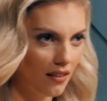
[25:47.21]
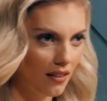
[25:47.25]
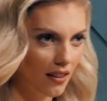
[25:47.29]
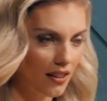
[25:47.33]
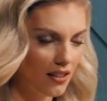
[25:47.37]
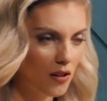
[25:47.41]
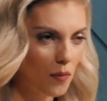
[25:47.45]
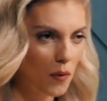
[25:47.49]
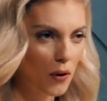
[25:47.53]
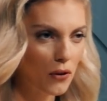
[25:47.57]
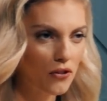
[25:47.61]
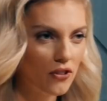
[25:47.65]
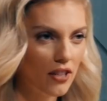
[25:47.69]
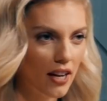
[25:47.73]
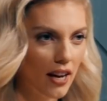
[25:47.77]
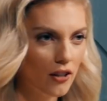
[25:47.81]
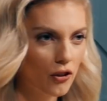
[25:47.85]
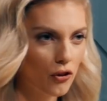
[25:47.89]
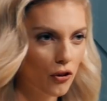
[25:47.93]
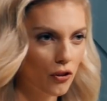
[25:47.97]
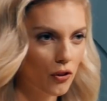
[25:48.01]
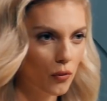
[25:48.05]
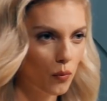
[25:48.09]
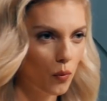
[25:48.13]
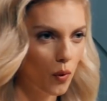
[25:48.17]
is the most
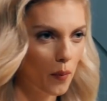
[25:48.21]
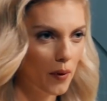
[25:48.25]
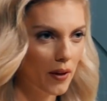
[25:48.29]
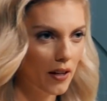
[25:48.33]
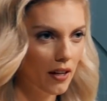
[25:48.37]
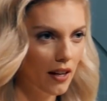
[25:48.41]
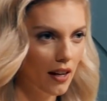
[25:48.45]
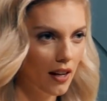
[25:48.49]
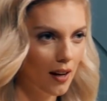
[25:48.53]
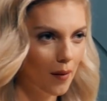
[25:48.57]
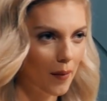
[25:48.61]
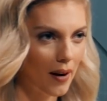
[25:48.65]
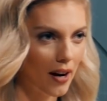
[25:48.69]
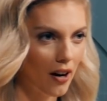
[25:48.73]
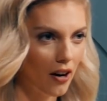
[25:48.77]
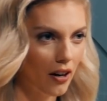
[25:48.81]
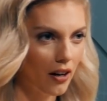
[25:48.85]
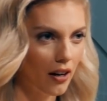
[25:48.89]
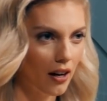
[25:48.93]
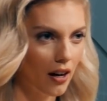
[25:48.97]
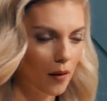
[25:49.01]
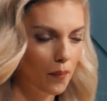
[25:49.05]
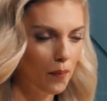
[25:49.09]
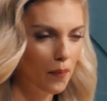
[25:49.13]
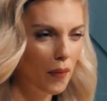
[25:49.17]
dangerous woman in
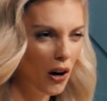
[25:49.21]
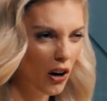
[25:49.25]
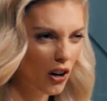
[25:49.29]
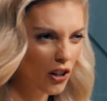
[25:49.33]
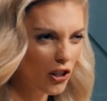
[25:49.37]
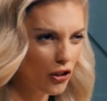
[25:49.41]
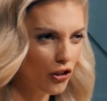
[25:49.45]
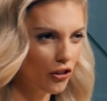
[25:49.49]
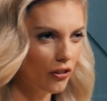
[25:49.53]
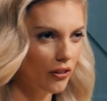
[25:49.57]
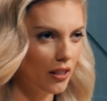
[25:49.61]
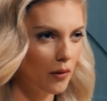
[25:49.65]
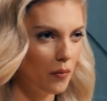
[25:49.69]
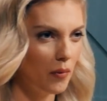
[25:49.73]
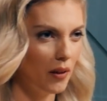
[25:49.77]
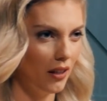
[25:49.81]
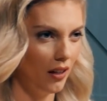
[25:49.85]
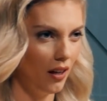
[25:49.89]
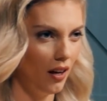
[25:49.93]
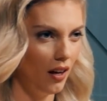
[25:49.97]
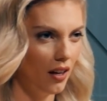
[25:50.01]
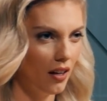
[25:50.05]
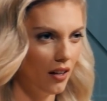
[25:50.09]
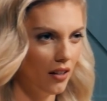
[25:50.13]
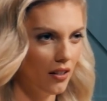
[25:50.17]
America, partially
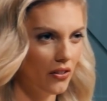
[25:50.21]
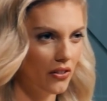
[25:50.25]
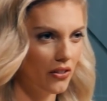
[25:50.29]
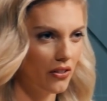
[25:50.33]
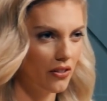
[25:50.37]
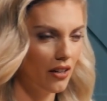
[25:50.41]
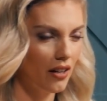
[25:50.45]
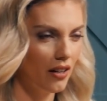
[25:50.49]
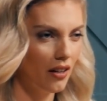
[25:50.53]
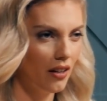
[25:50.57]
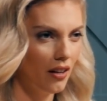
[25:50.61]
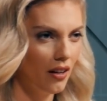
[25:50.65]
because